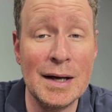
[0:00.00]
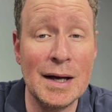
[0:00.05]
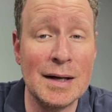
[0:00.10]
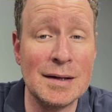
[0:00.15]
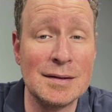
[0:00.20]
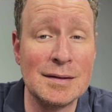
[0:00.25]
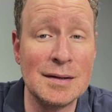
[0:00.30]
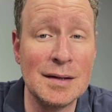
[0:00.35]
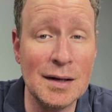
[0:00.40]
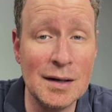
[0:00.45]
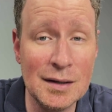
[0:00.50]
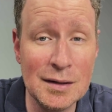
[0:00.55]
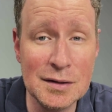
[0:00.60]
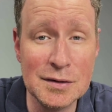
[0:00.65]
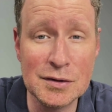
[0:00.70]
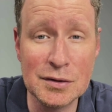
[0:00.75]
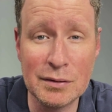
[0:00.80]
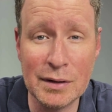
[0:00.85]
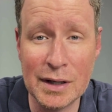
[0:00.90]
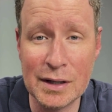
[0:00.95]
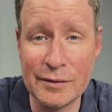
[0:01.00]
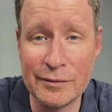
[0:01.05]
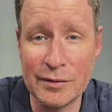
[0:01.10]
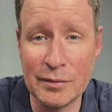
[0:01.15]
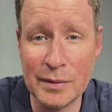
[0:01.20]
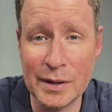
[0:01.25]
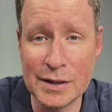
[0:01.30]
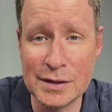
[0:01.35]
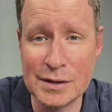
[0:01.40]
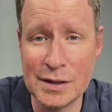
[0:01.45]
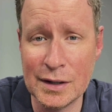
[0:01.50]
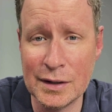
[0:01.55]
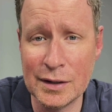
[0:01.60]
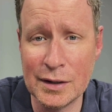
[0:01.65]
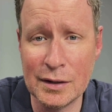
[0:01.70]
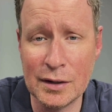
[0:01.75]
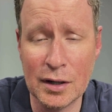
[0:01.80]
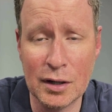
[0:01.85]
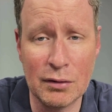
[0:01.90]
Has tons of great information in there,